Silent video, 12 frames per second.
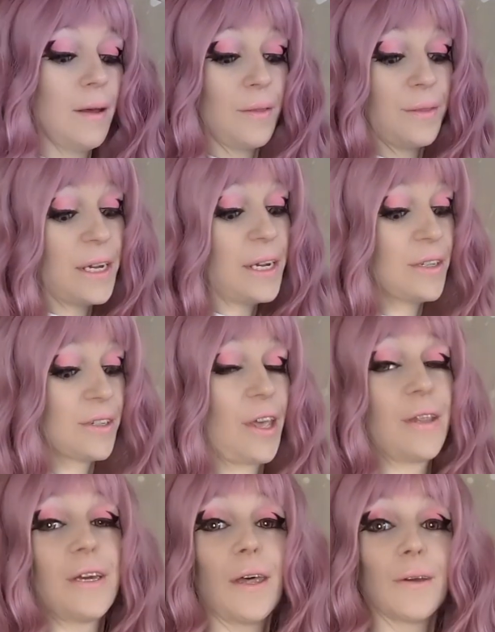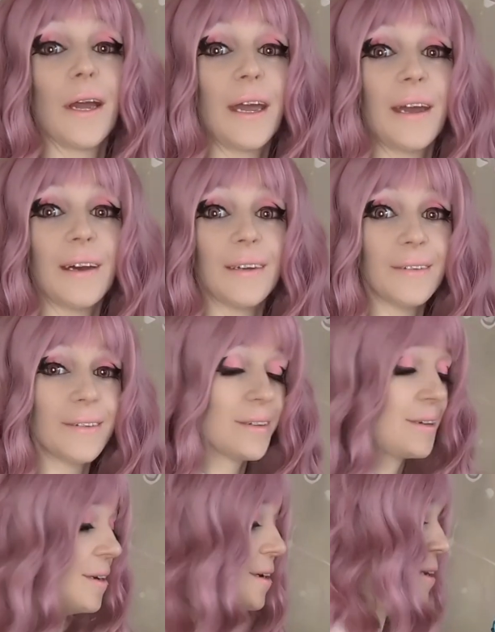These, on the other hand,
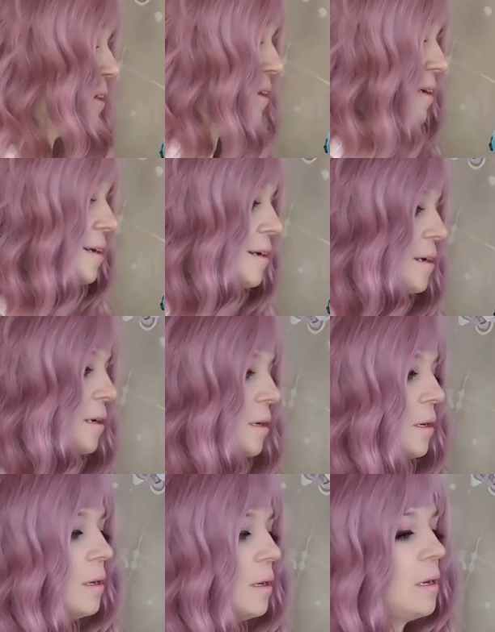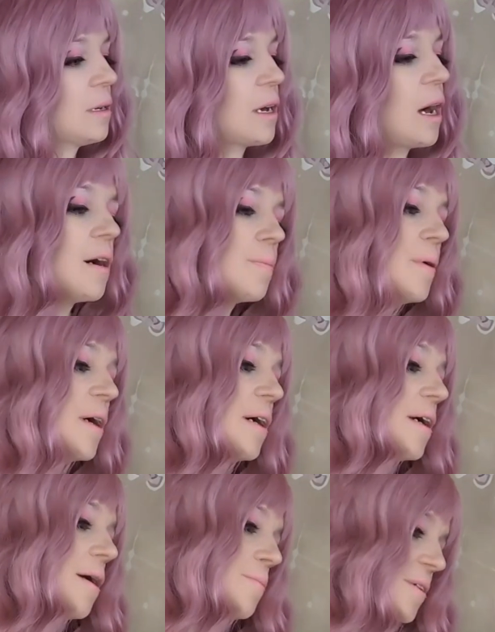
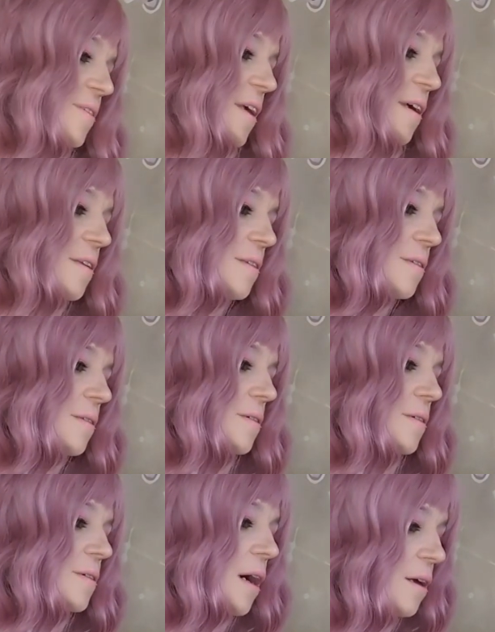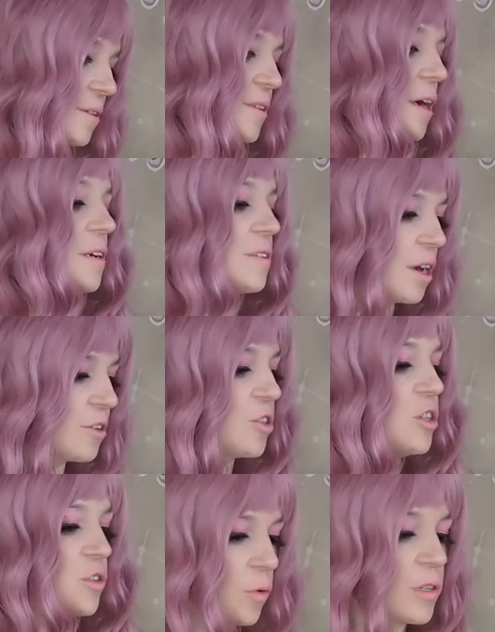Kata Ebisen Kansai
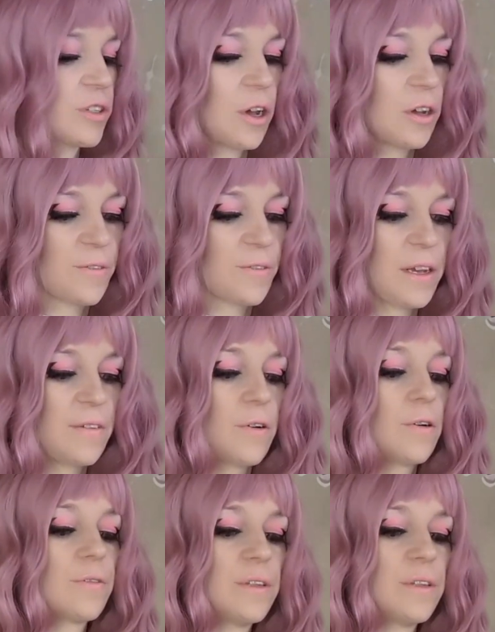Dashi soy sauce flavored.